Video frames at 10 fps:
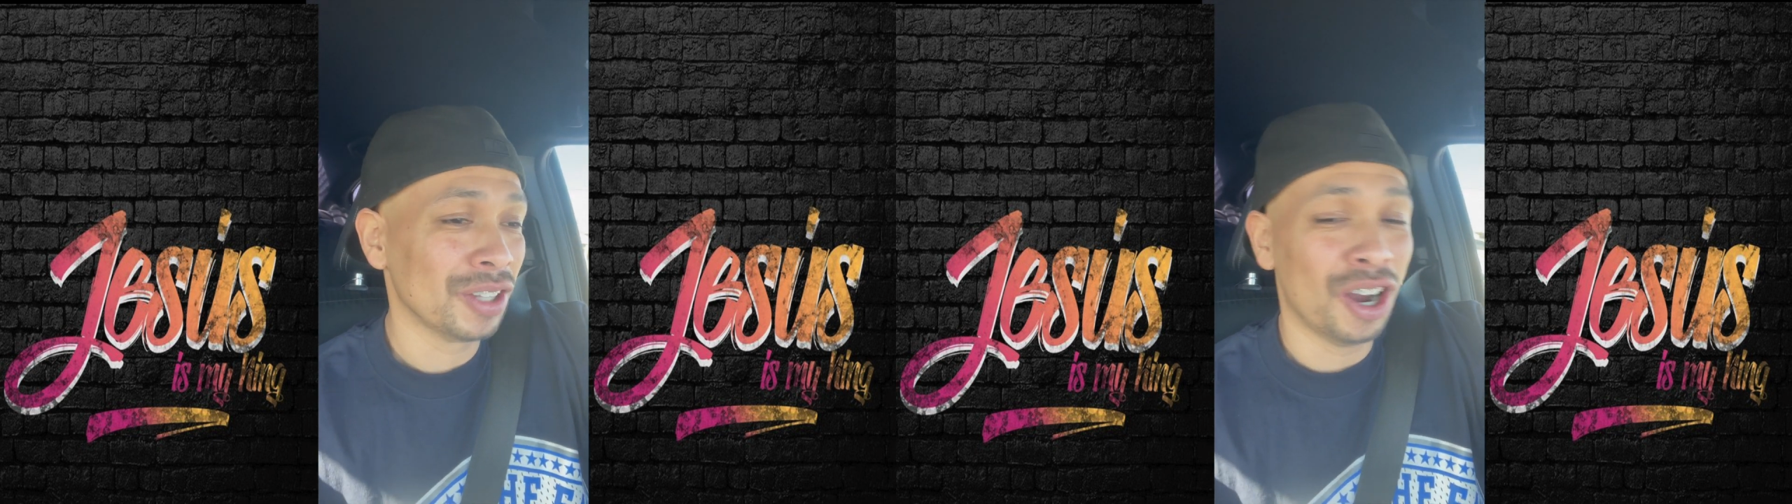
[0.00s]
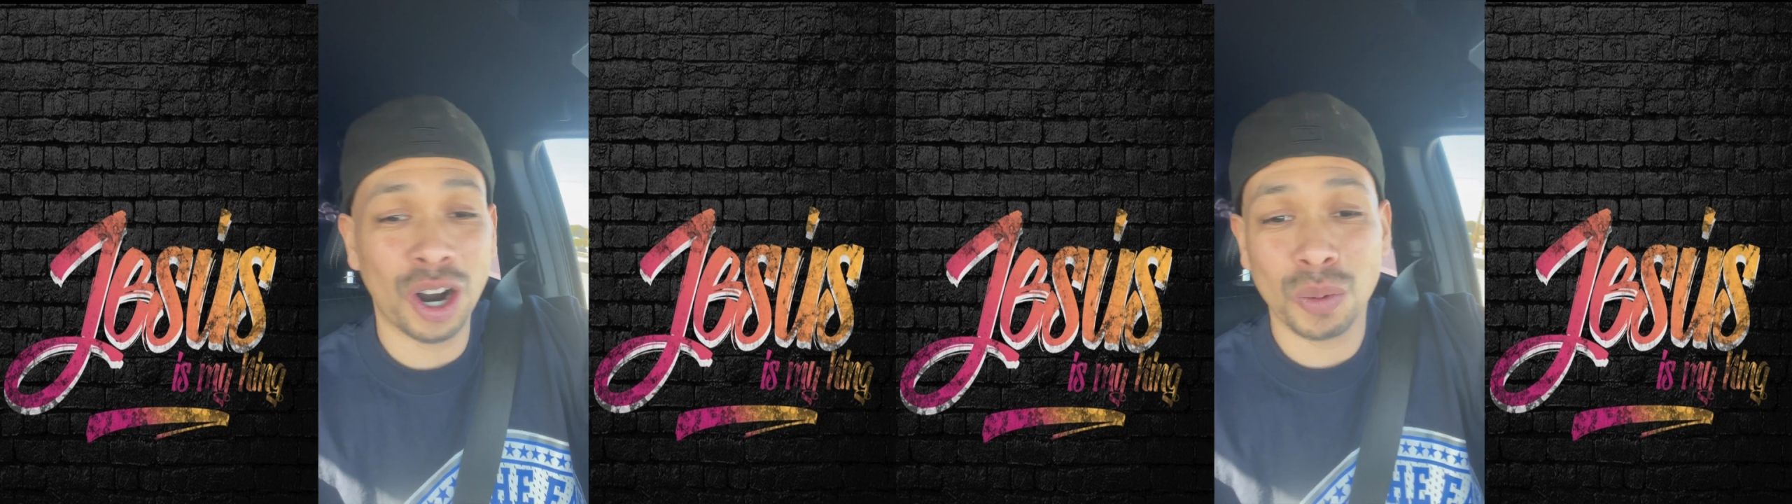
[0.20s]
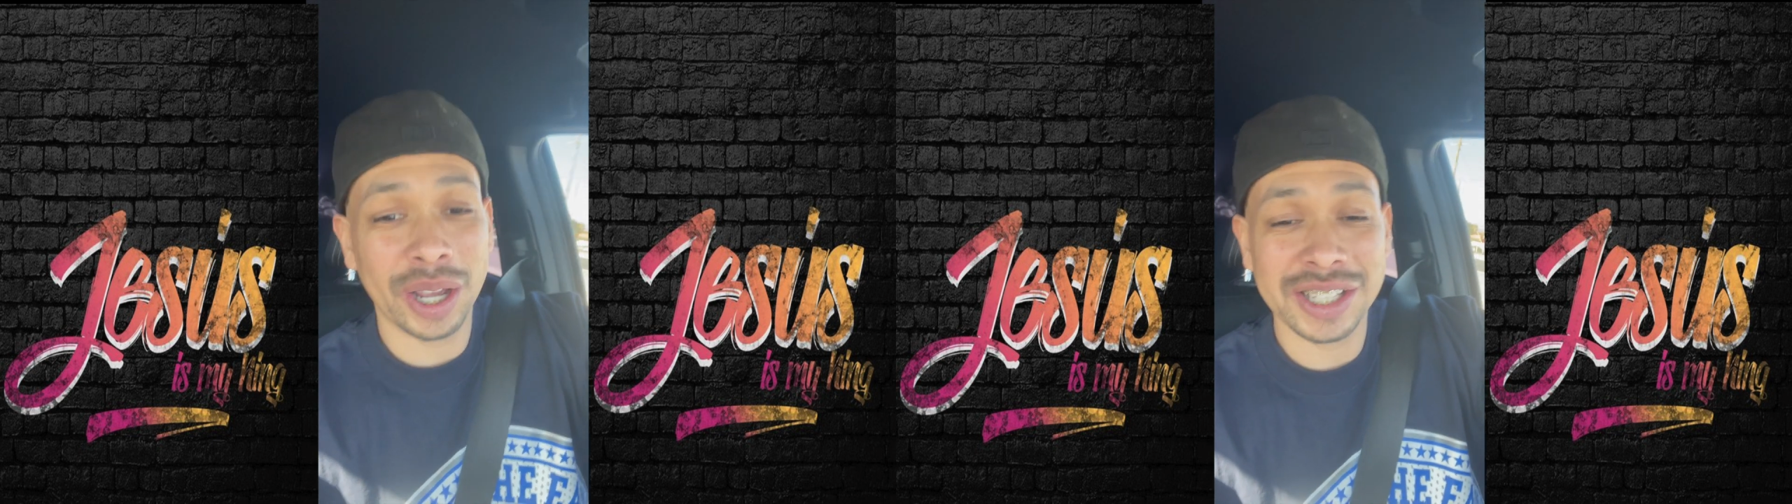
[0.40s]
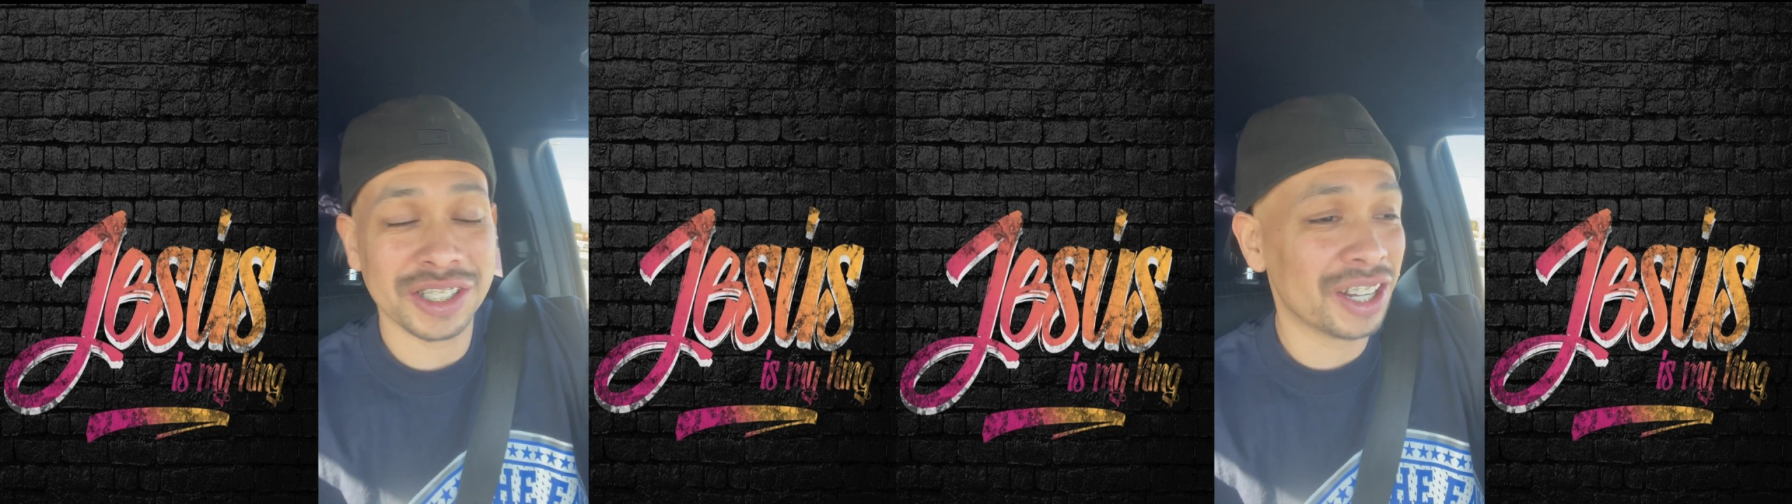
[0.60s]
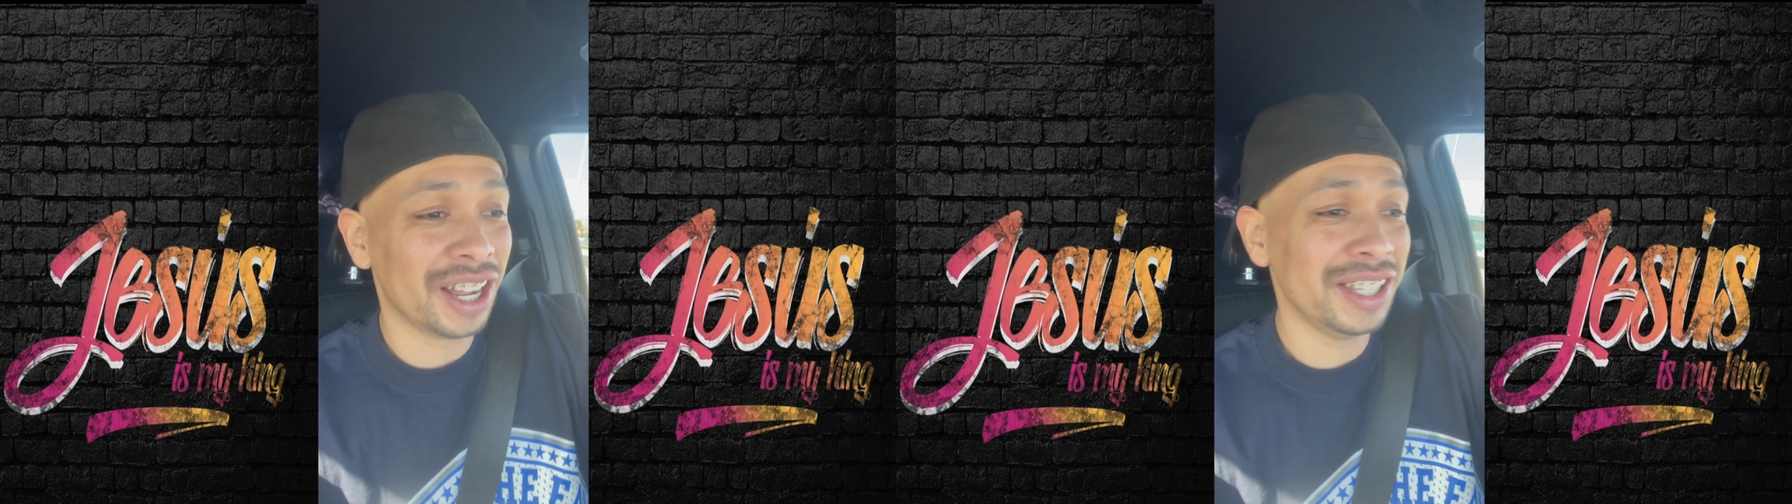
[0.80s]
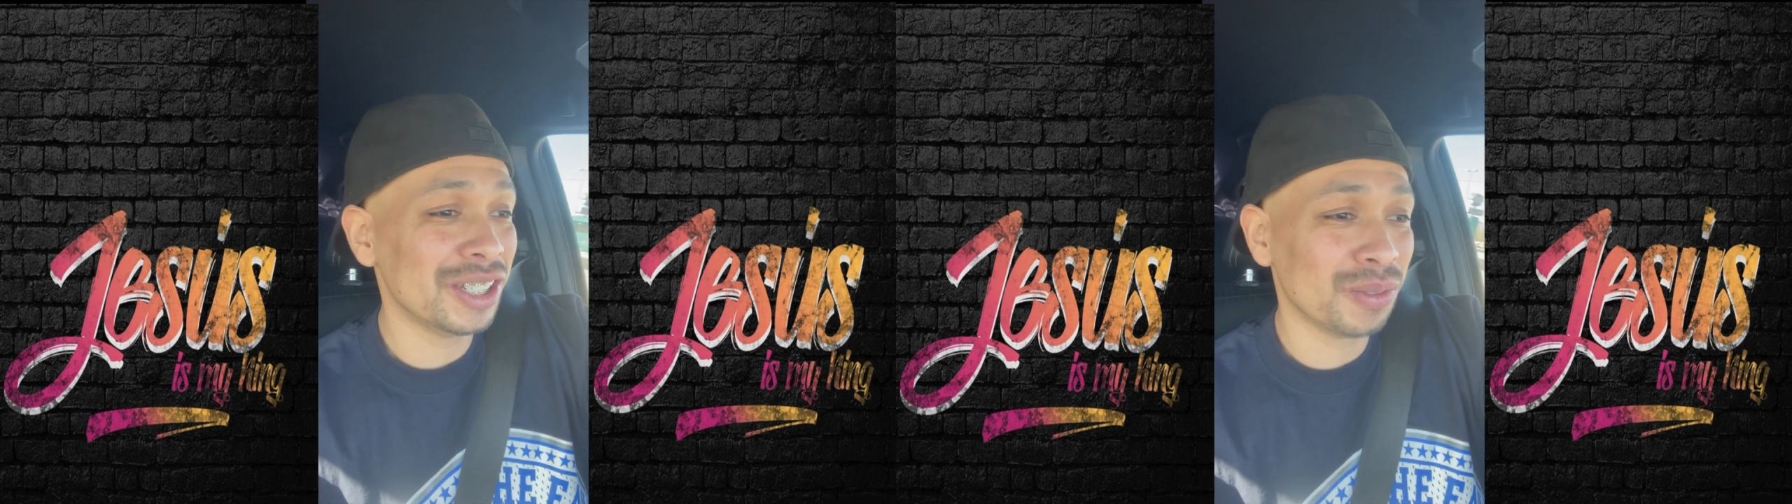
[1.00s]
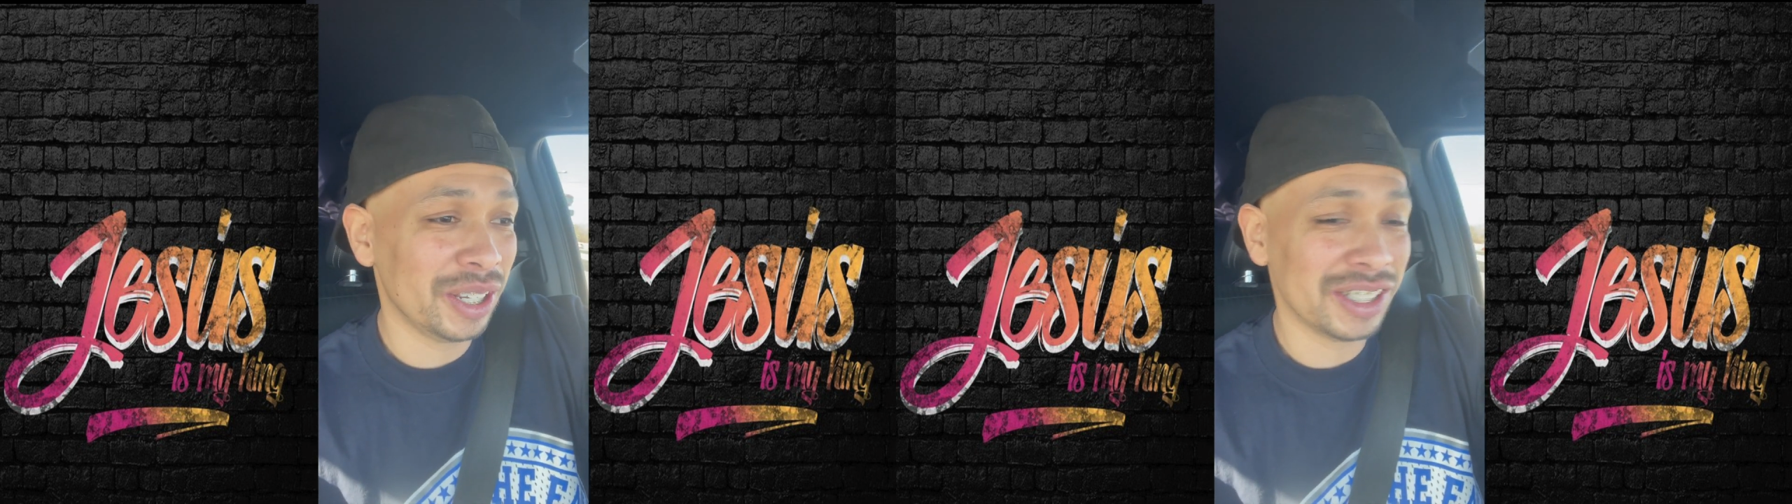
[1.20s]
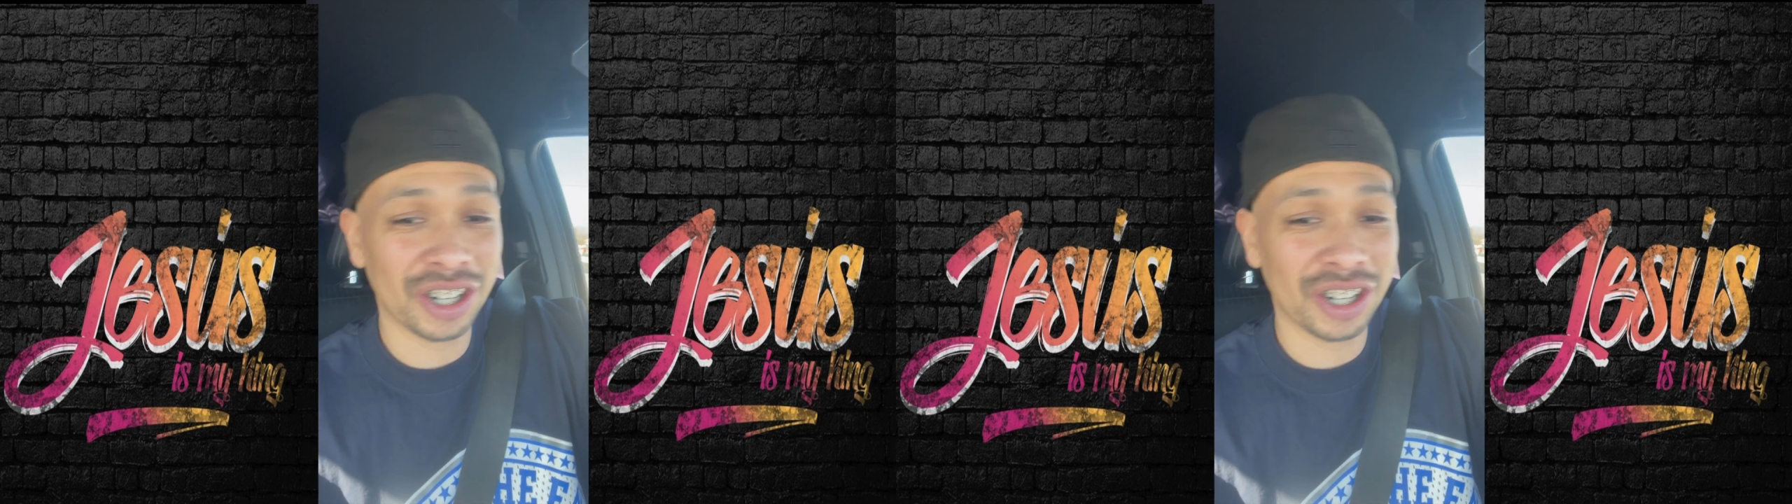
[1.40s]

Our ways are not his ways.